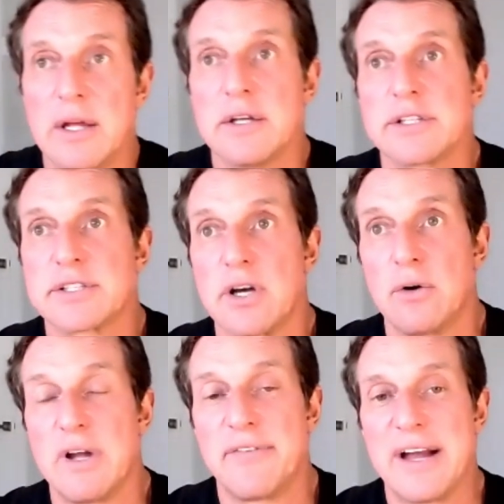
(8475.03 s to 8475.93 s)
So
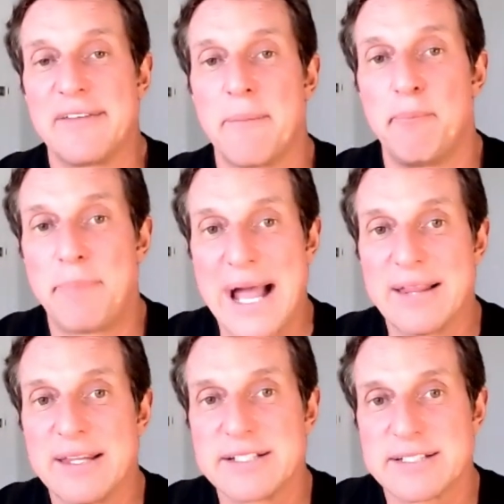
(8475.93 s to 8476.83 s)
if I have a
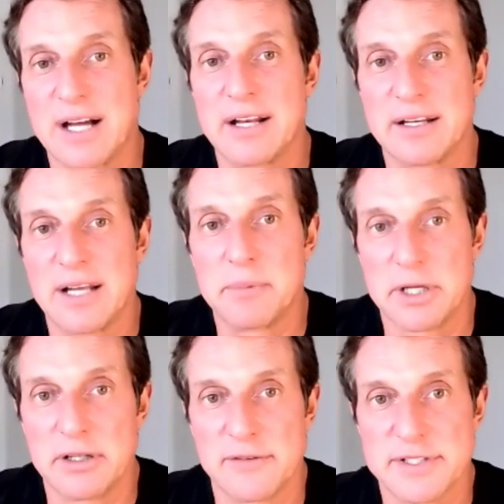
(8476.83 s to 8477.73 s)
balanced autonomic
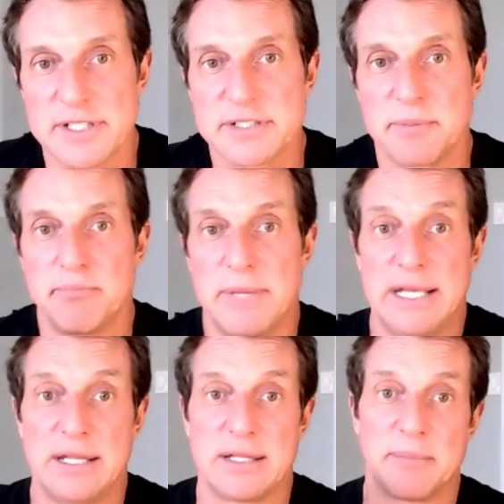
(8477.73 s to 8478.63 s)
nervous system,
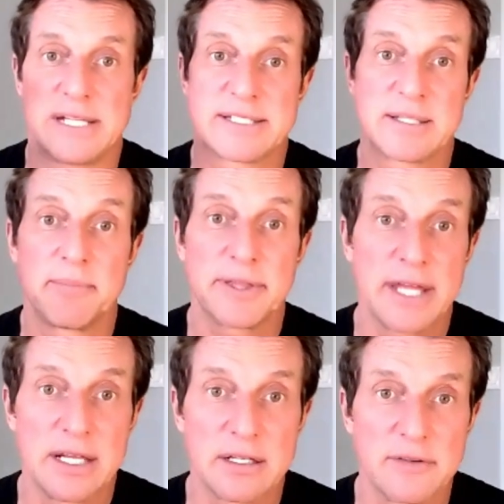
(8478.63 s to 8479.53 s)
meaning that my
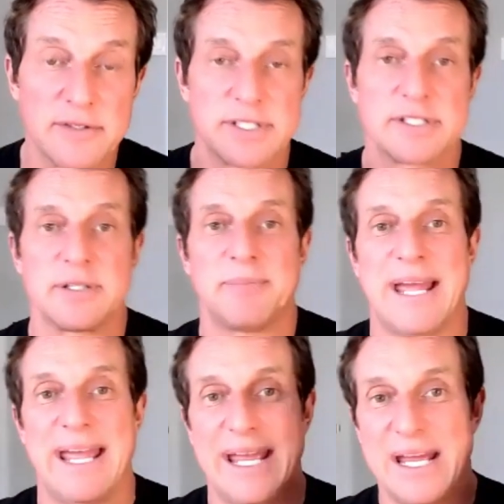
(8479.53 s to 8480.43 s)
sympathetic nervous system
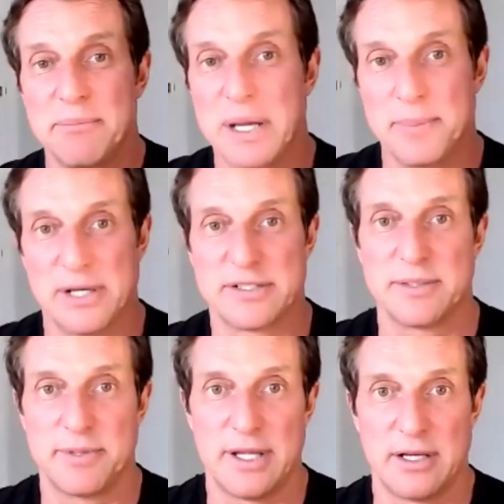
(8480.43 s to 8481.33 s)
and my
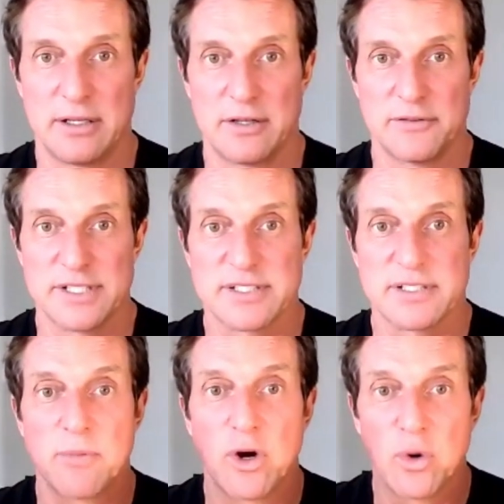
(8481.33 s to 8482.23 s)
parasympathetic nervous
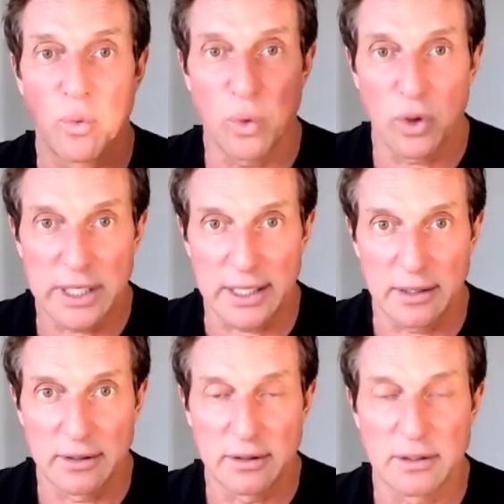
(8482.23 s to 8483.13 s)
system are working,
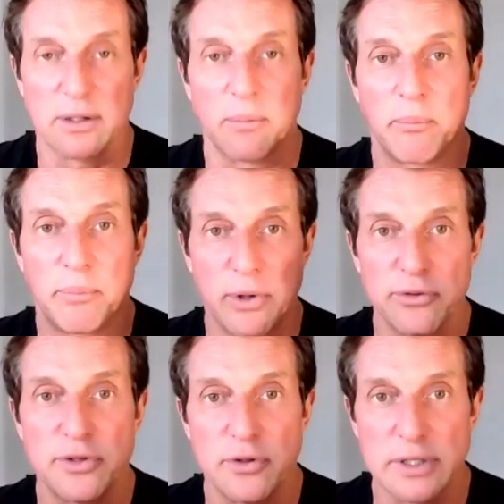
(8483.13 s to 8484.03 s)
they're
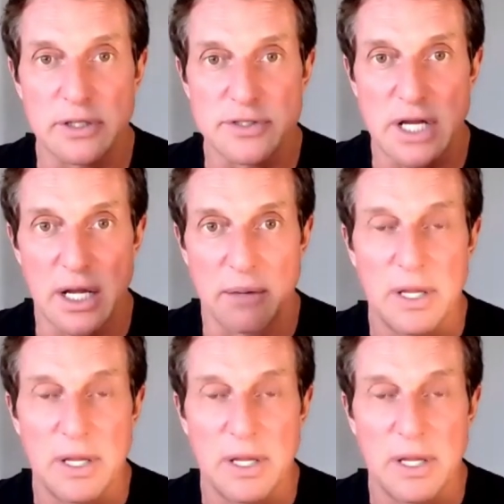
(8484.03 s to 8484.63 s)
both doing their job.